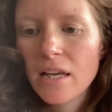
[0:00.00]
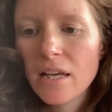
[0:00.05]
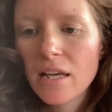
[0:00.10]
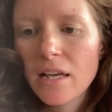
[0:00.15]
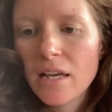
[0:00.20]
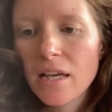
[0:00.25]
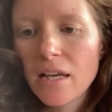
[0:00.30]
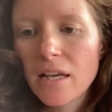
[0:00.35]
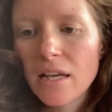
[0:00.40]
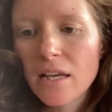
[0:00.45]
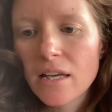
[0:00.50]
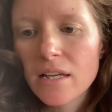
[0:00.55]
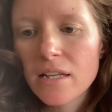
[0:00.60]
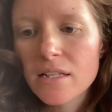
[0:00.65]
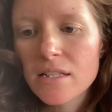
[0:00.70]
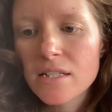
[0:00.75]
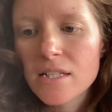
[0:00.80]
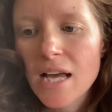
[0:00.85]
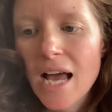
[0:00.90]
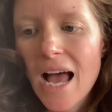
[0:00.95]

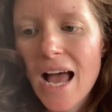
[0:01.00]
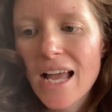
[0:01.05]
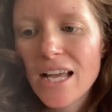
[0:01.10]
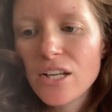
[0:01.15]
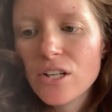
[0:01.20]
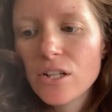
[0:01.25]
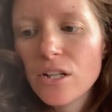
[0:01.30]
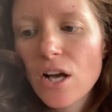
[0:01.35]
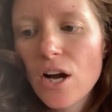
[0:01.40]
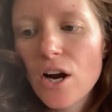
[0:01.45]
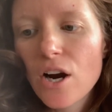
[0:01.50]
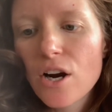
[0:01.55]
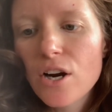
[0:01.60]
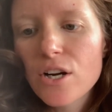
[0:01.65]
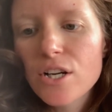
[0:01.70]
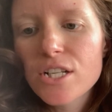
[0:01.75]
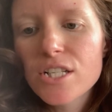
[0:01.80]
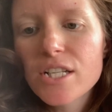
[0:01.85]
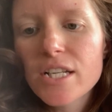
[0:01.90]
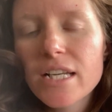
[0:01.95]
and
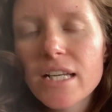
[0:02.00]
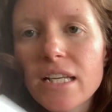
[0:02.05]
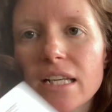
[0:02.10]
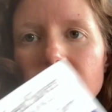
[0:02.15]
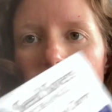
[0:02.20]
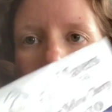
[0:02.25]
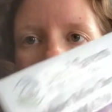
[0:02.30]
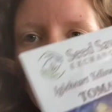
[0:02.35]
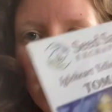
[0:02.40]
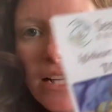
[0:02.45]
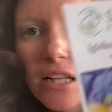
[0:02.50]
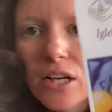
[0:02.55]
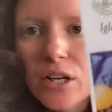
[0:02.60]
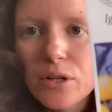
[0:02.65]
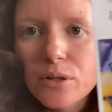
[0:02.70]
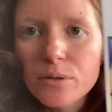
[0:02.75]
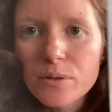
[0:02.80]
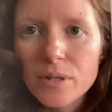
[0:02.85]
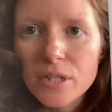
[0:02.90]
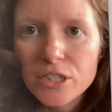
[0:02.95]
Eigelhart
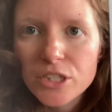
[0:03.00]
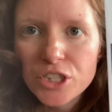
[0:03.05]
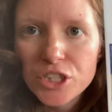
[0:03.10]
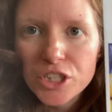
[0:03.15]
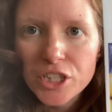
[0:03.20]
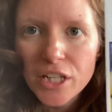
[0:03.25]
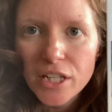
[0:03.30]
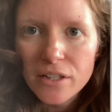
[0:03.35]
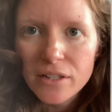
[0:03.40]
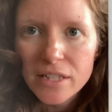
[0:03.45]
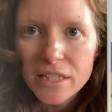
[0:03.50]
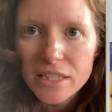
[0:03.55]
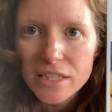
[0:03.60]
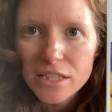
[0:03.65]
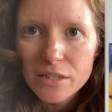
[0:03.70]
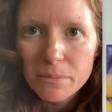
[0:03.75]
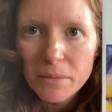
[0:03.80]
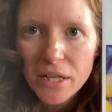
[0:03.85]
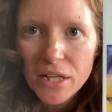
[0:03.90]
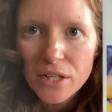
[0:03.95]
yellow cherry
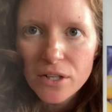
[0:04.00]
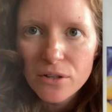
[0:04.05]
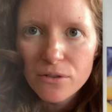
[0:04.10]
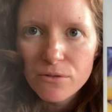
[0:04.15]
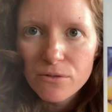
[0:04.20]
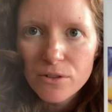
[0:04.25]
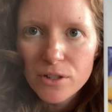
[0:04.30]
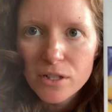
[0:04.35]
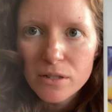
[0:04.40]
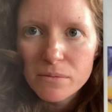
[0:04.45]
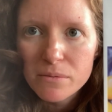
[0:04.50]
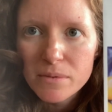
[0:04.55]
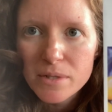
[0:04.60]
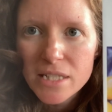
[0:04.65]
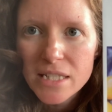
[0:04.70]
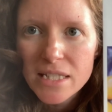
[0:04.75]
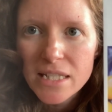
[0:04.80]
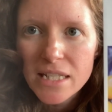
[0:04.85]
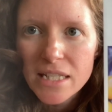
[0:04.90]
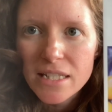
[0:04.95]
tomato from
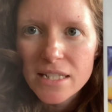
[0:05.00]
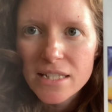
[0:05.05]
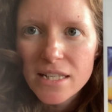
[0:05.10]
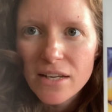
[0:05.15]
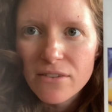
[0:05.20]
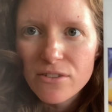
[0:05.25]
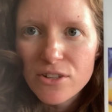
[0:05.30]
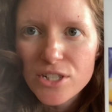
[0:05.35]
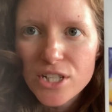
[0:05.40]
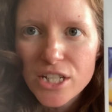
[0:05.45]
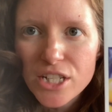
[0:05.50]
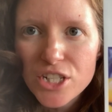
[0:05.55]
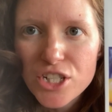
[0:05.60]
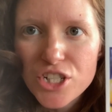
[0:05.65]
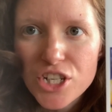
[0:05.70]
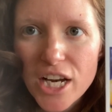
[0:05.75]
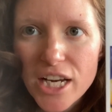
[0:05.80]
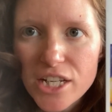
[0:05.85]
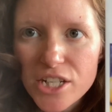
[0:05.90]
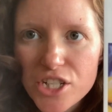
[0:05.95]
Seed Savers
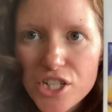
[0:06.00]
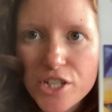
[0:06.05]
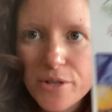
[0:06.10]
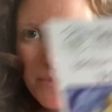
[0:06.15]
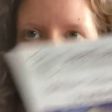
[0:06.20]
Exchange.